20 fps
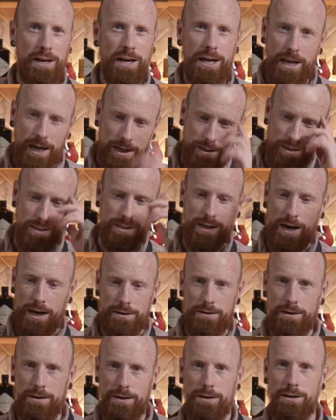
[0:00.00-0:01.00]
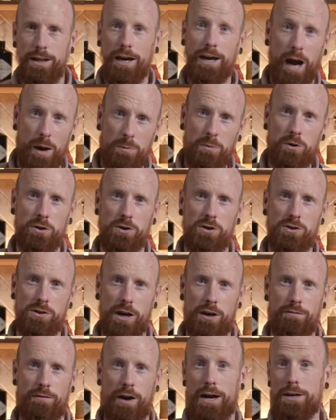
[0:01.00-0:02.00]
he had this idea, like, I'm gonna
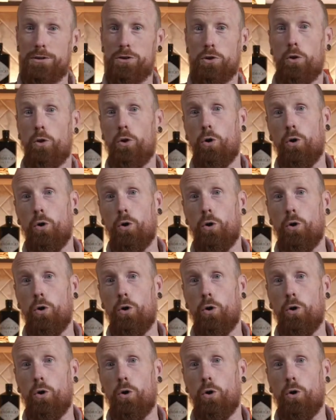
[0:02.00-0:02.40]
save ice